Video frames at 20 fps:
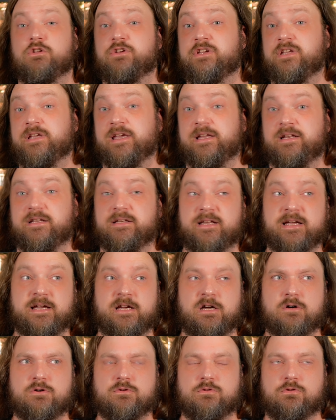Looking at it
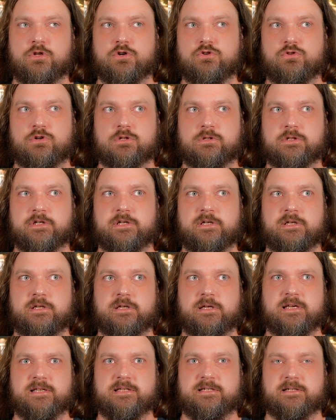now,
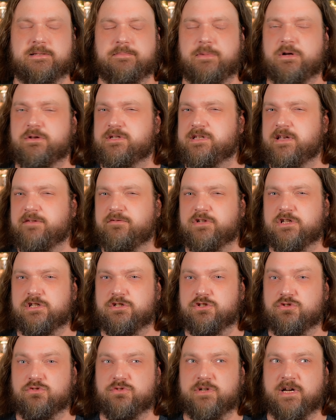locally, it's about
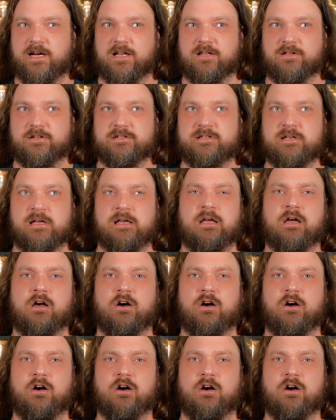$72,